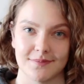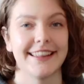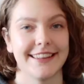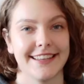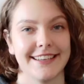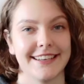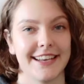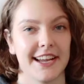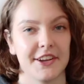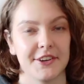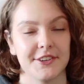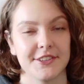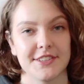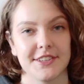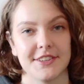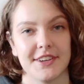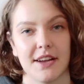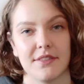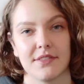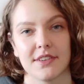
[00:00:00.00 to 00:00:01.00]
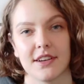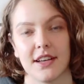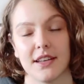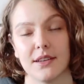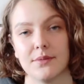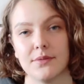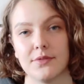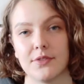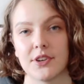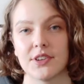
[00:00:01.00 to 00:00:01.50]
And then I also have a
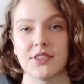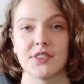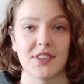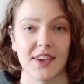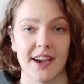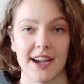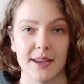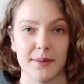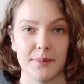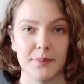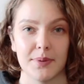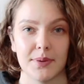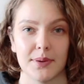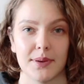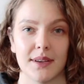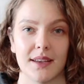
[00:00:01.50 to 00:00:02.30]
column for type,